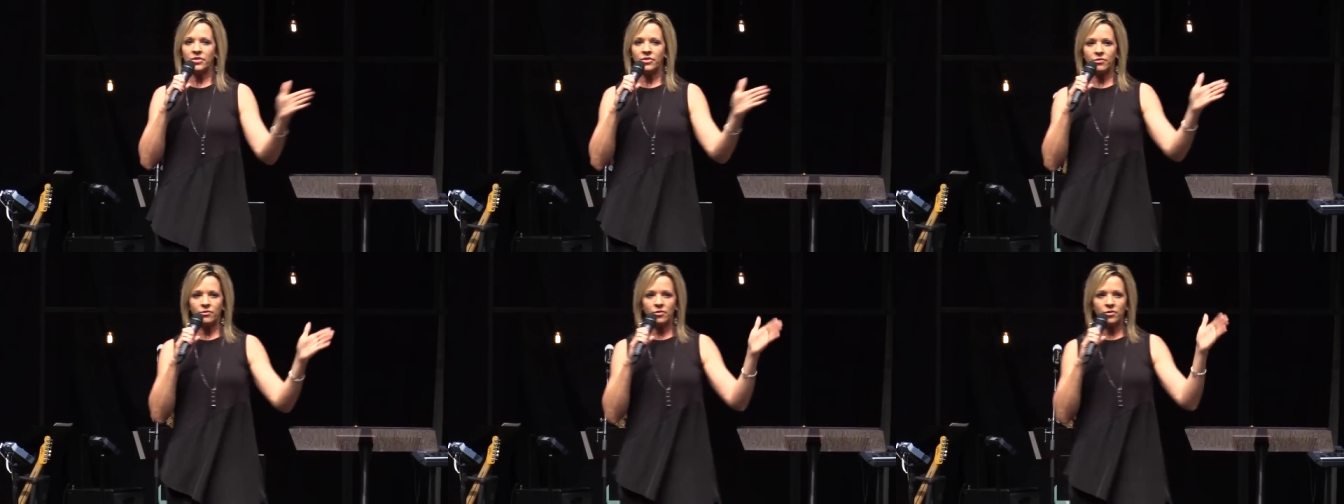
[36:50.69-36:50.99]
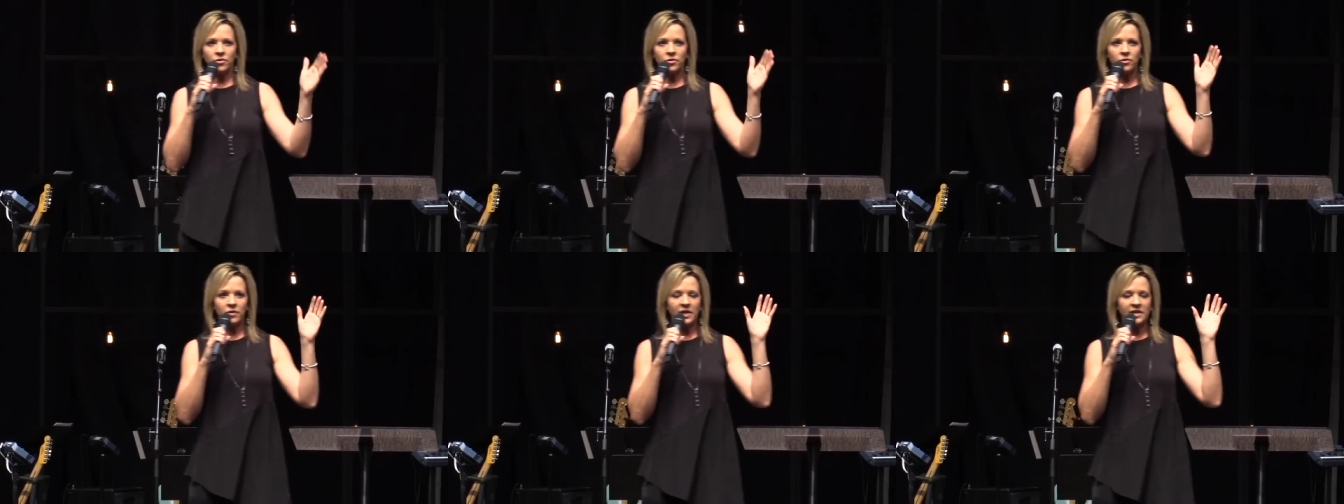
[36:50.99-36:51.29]

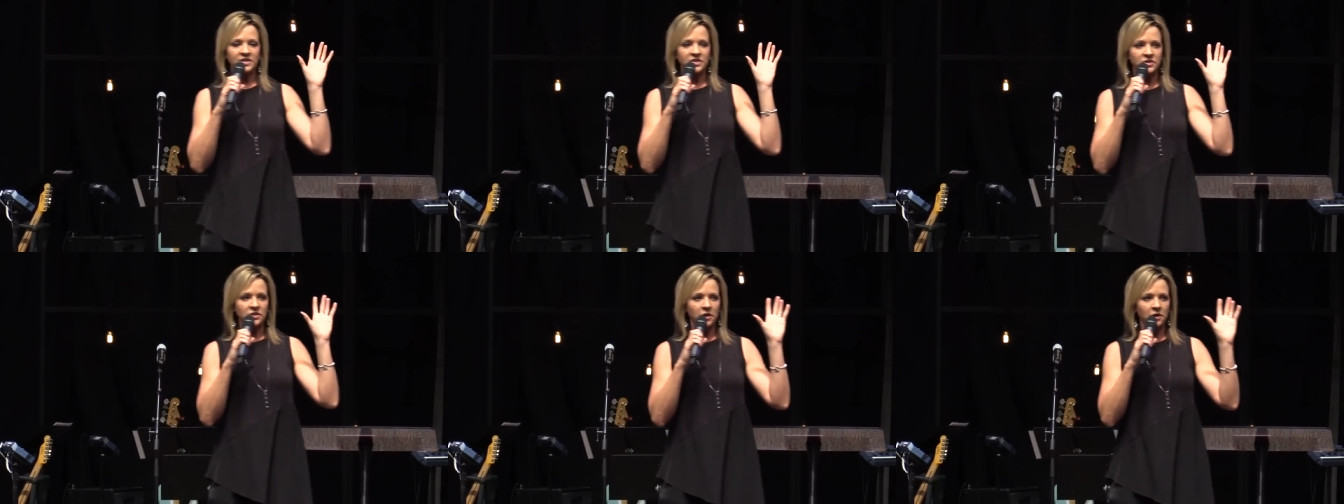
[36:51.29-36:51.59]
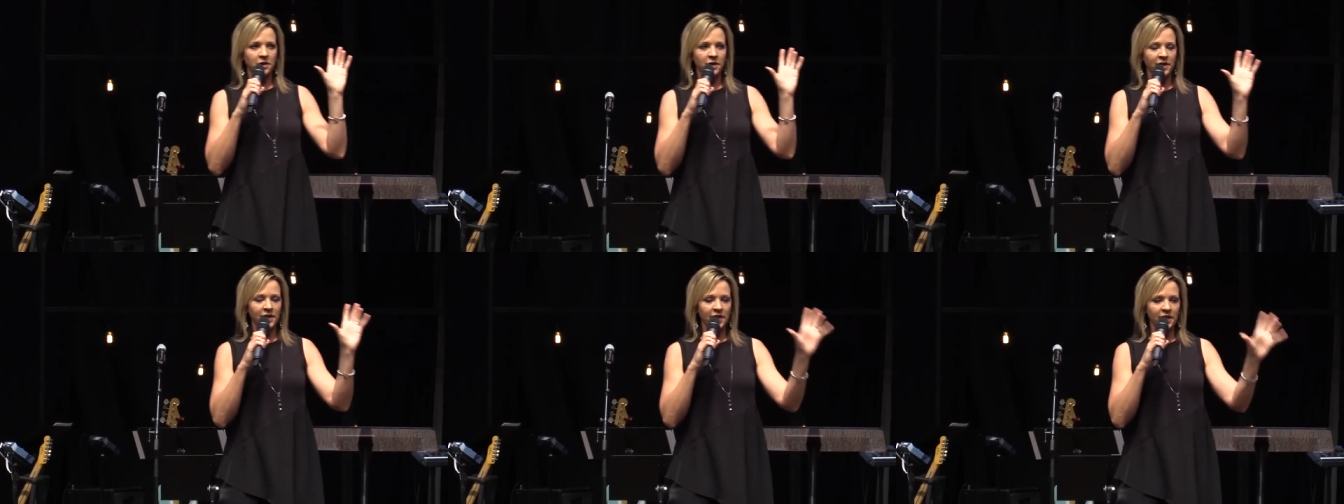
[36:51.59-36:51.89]
through it
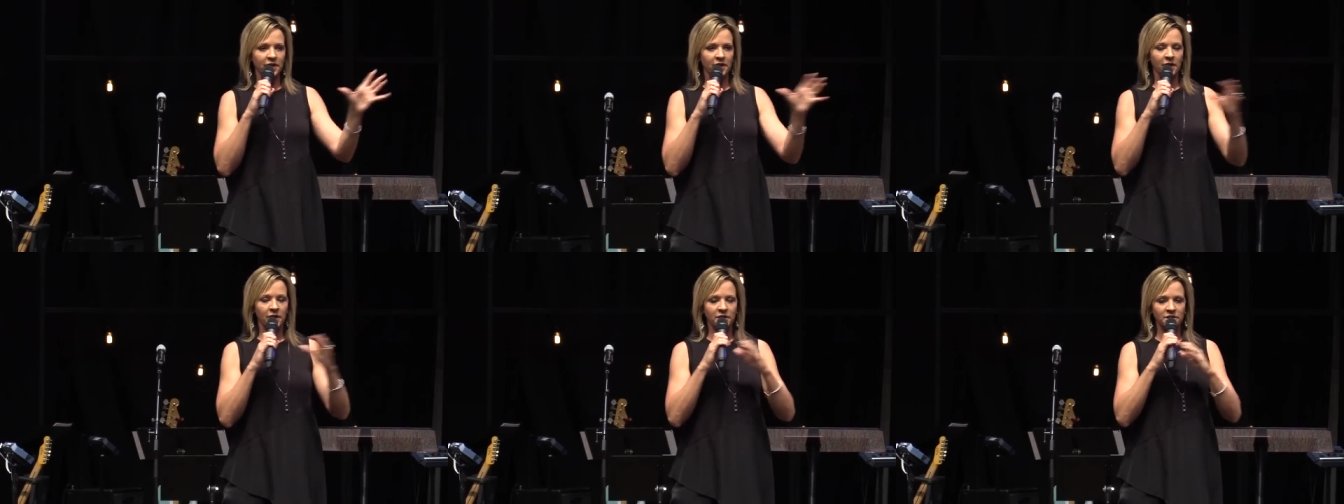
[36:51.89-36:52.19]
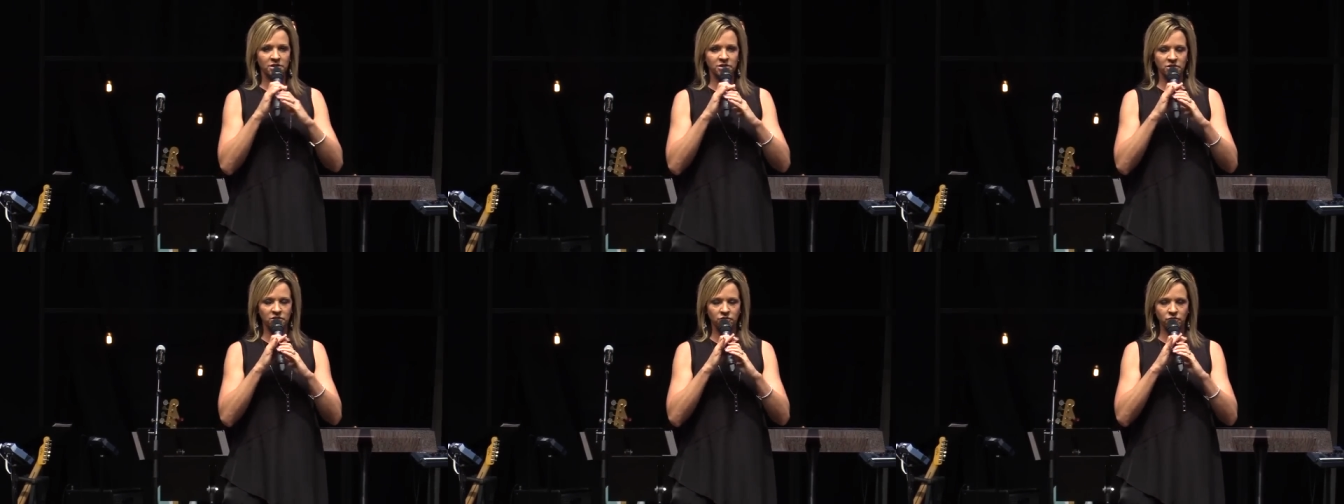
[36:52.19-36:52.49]
started in
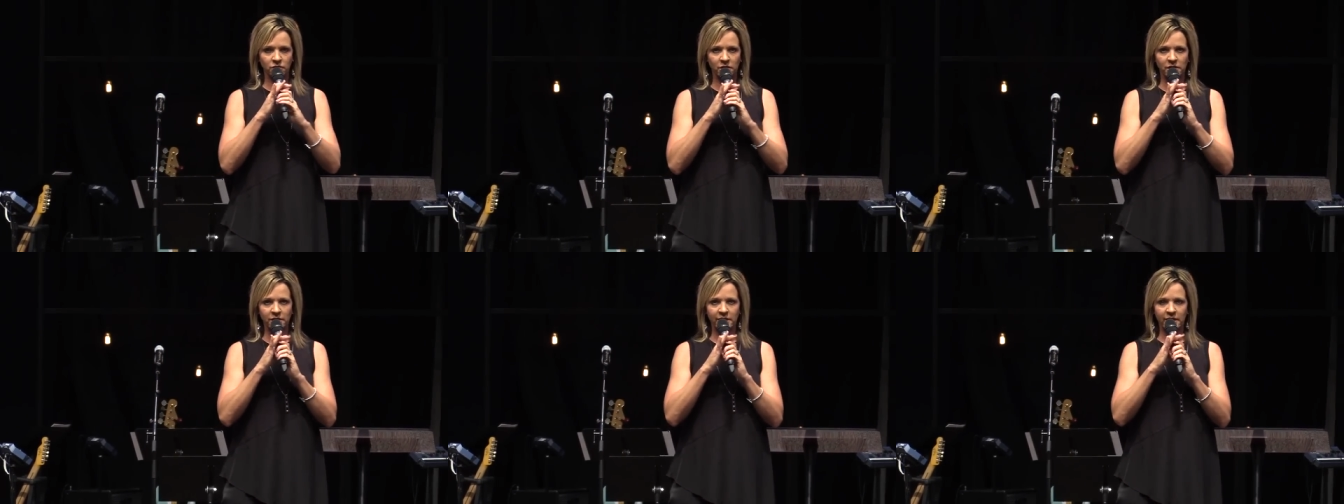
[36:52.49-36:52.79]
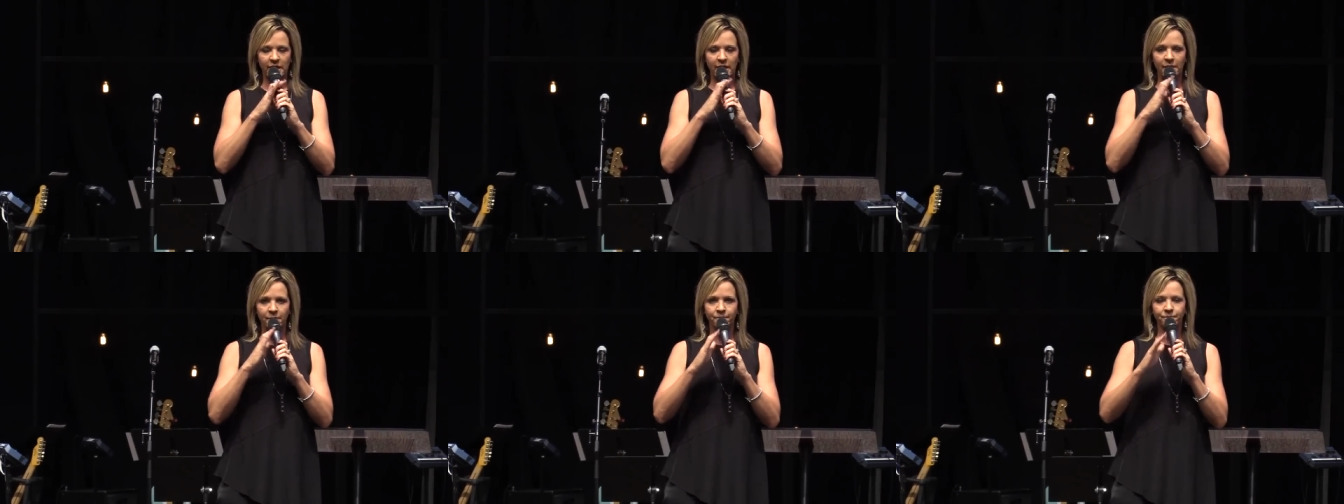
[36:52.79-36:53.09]

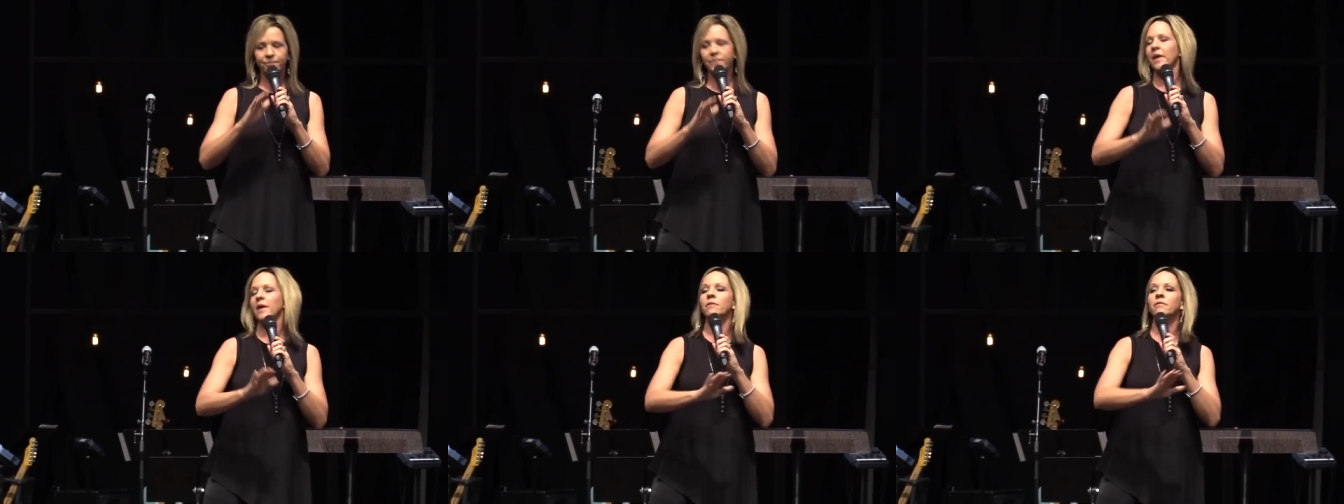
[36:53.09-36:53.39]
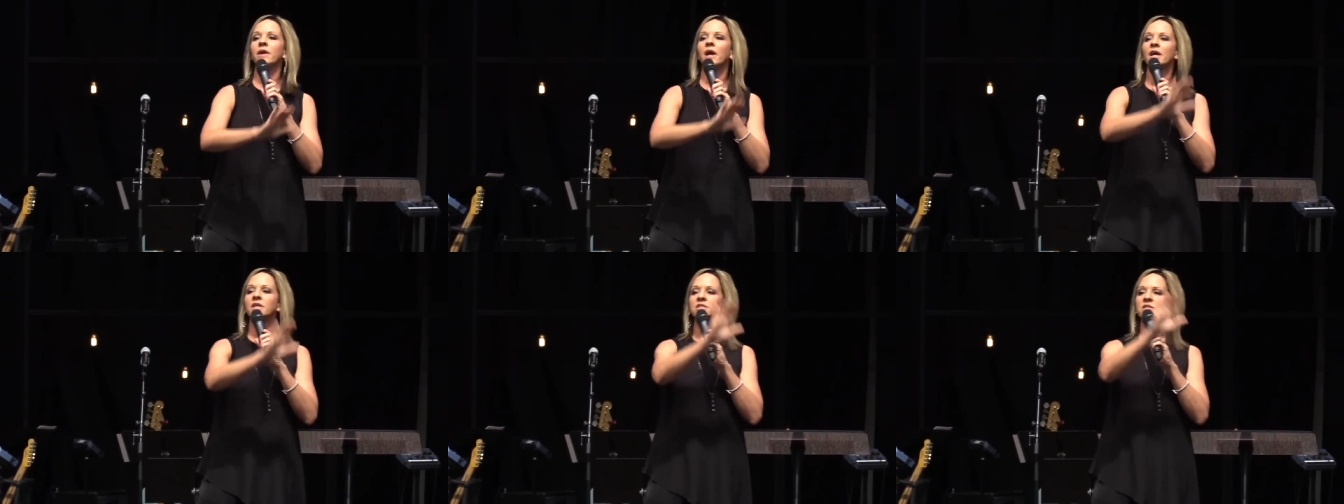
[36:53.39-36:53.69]
australia and
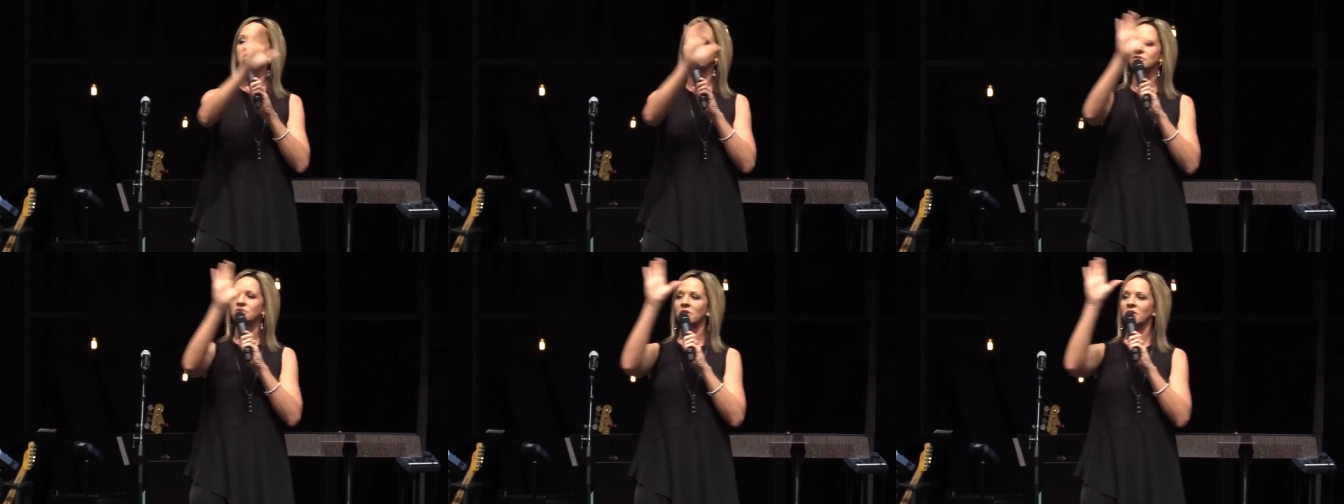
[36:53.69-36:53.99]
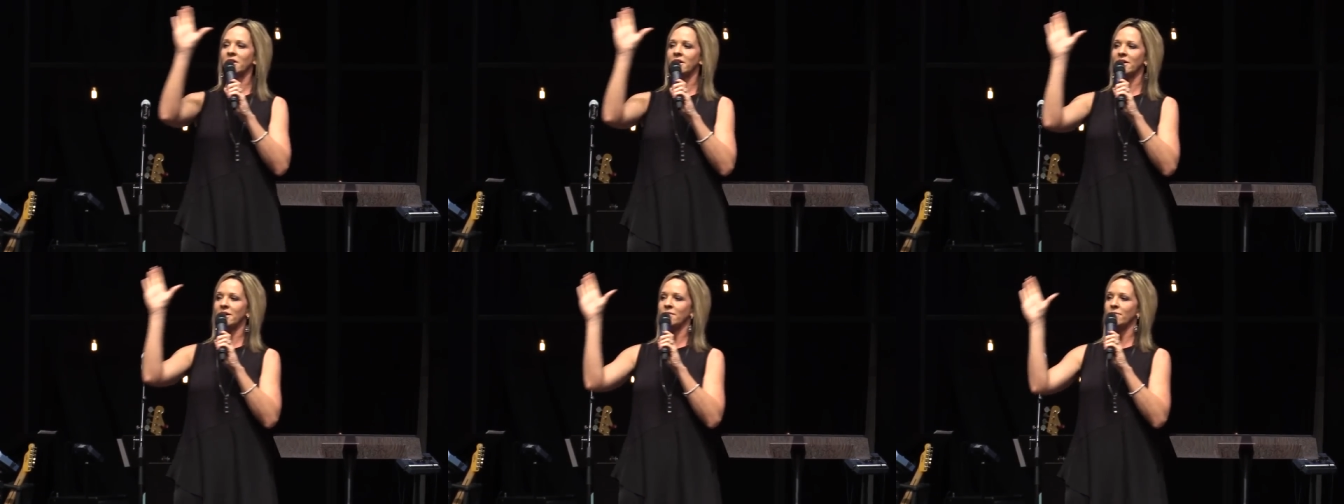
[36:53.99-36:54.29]
we actually
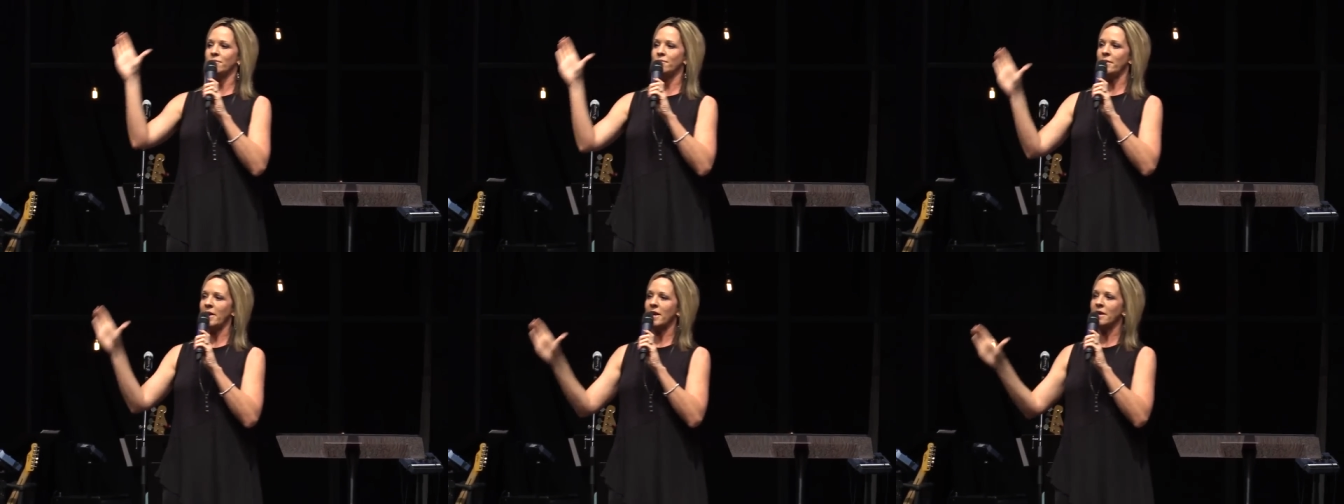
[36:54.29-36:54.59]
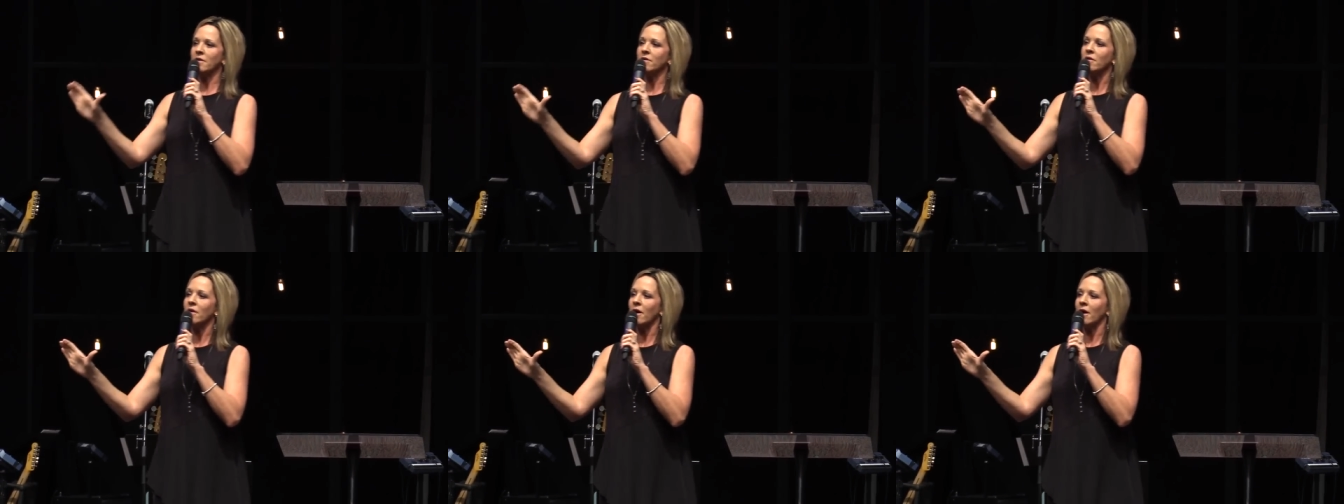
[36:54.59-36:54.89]
saw it in
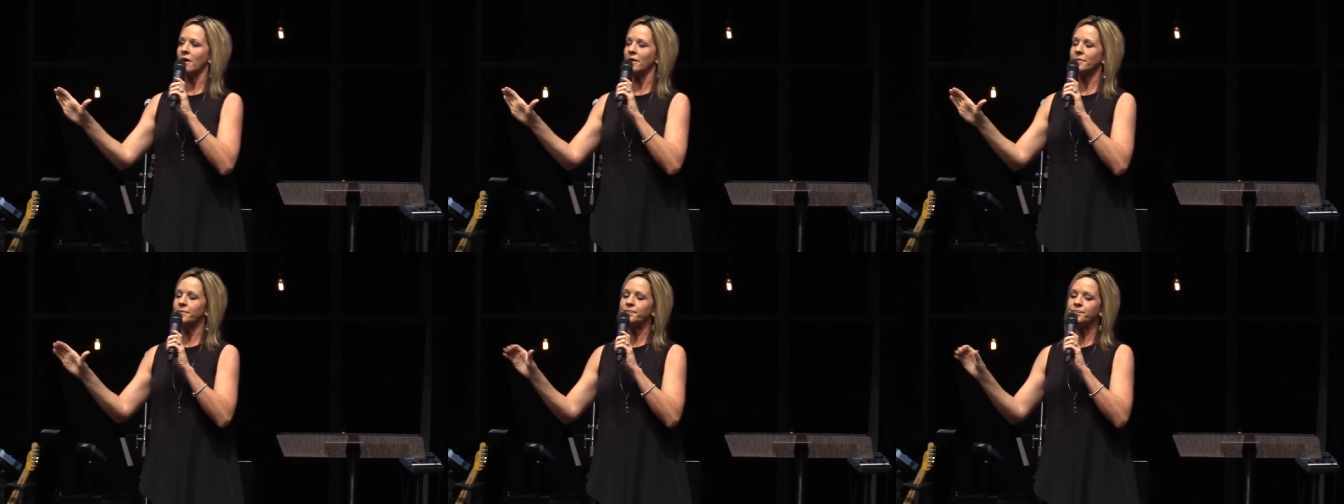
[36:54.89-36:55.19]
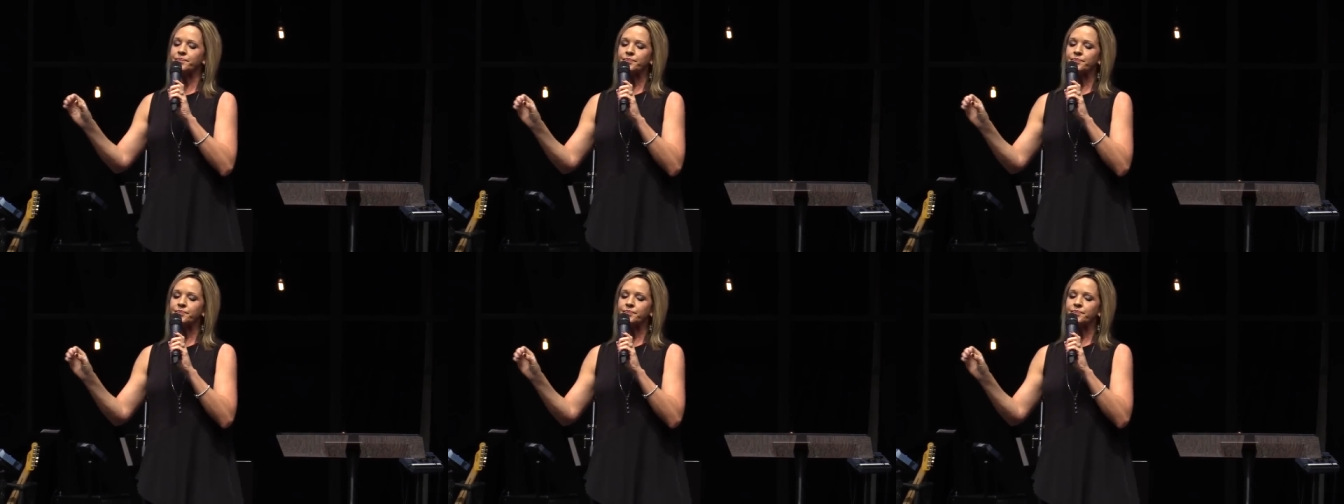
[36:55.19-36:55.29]
bangkok